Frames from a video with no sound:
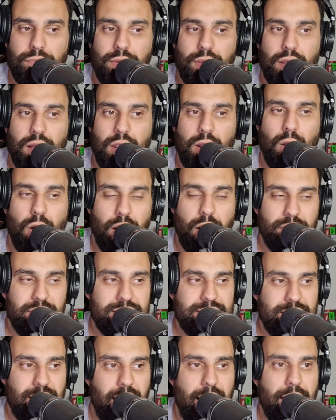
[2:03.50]
a lot of the
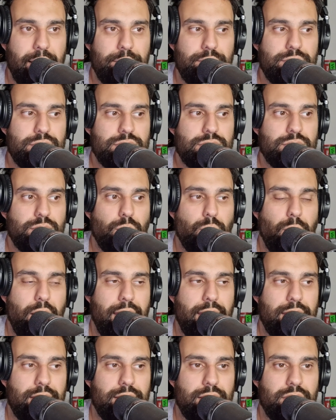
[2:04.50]
times
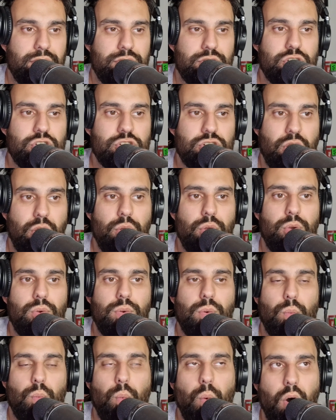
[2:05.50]
when the show
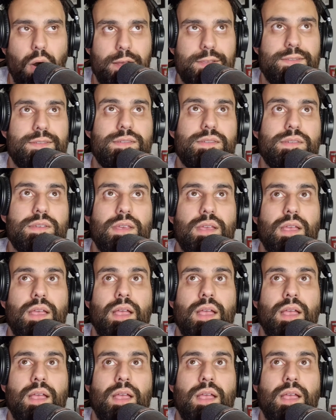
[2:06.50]
was